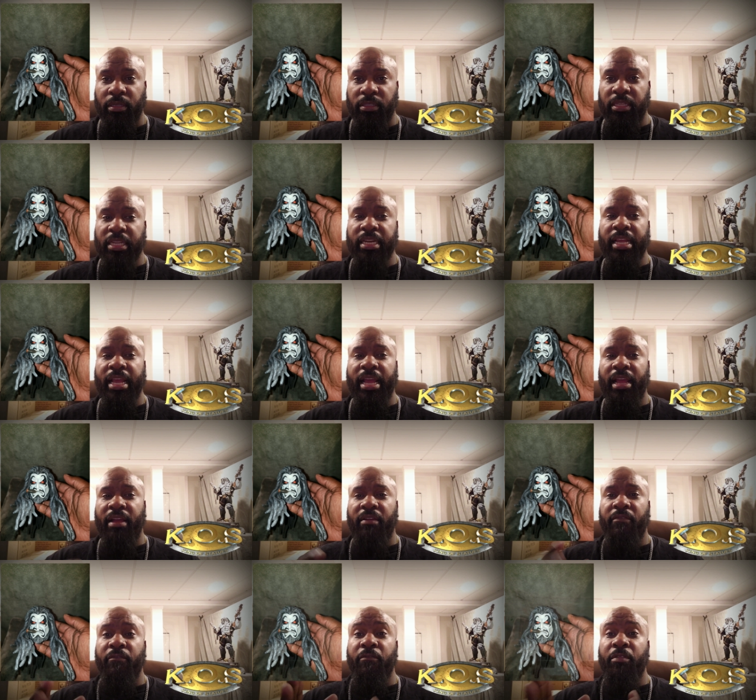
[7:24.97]
Then they
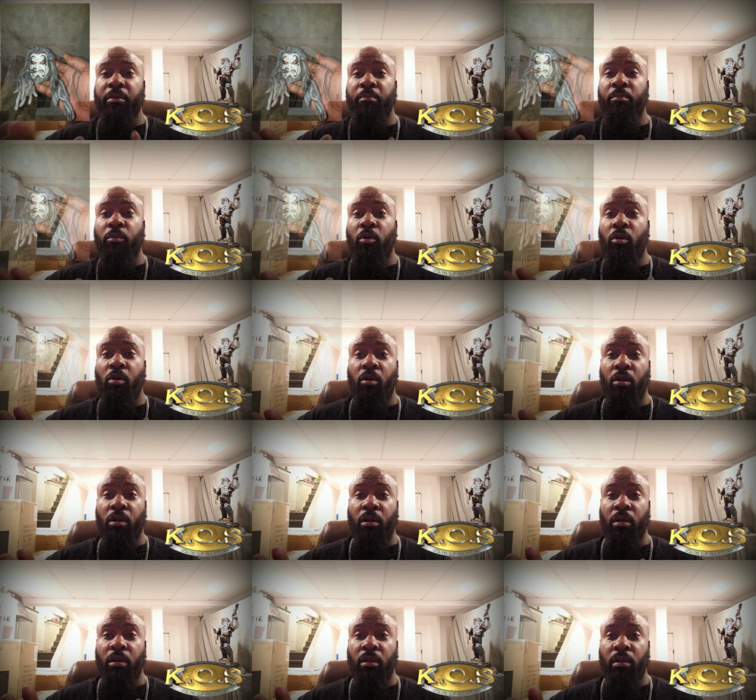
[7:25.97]
have the
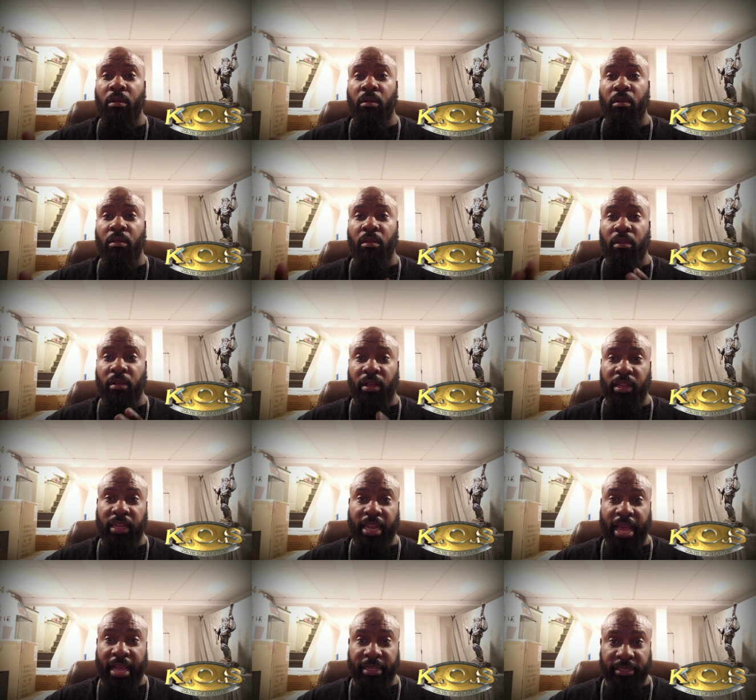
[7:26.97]
more
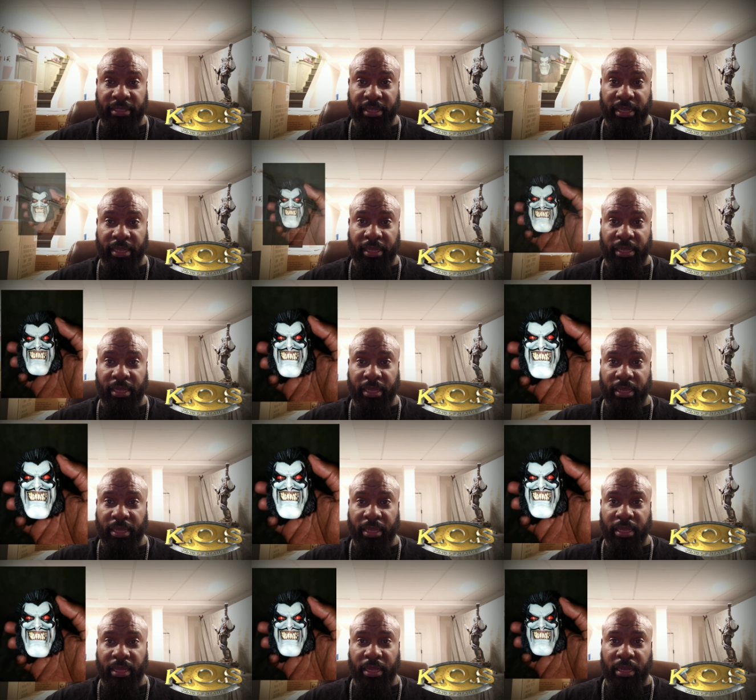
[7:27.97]
classic
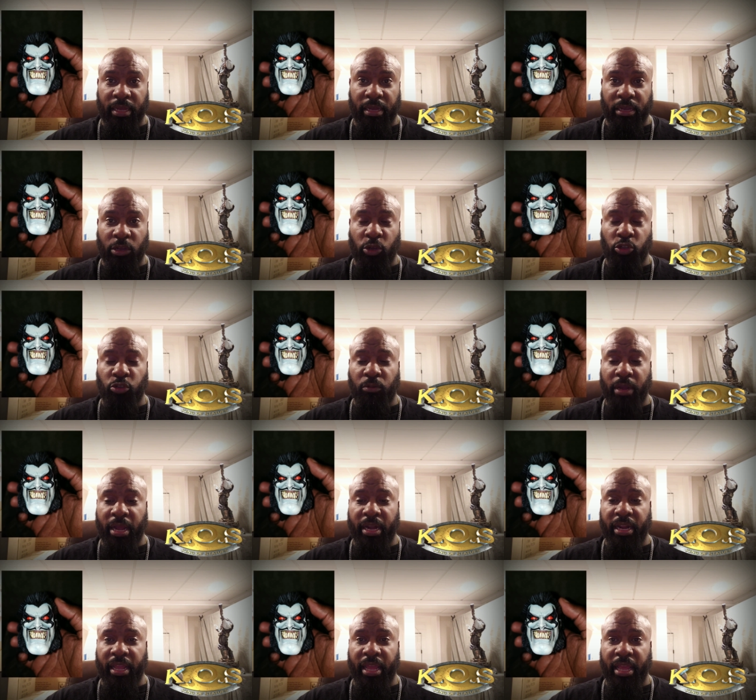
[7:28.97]
Ghost
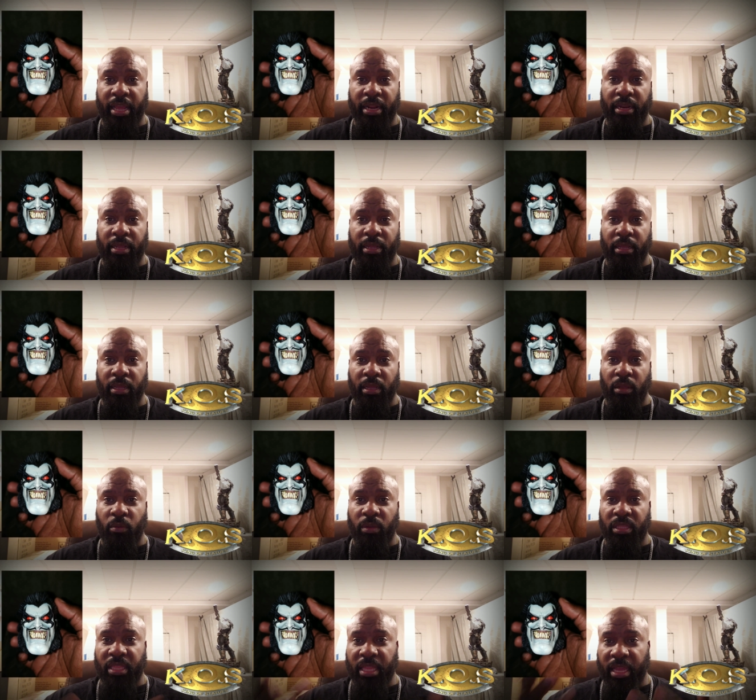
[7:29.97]
Rider head
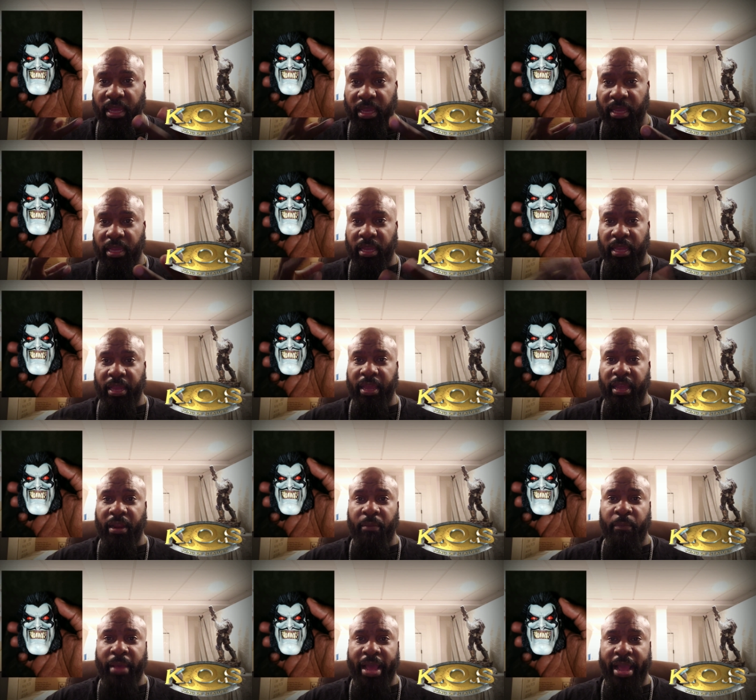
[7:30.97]
with the hair
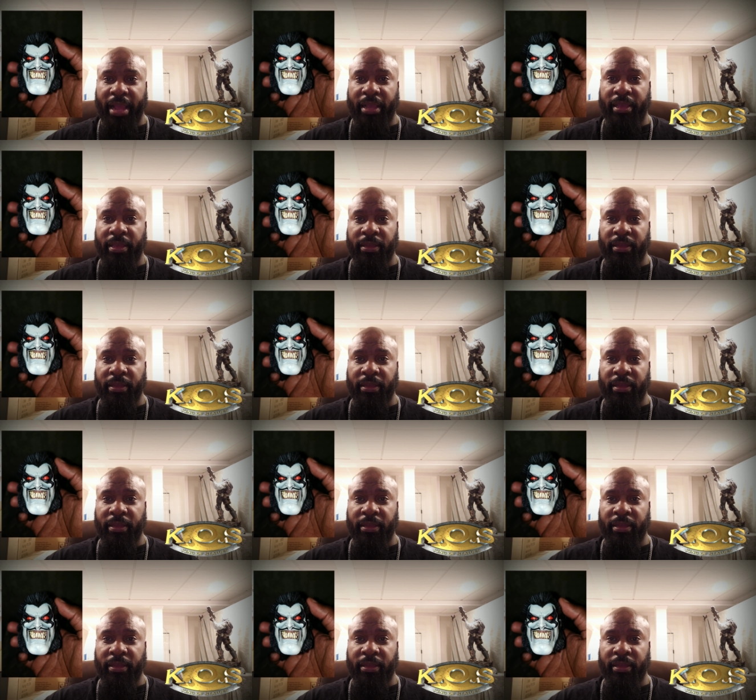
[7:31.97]
back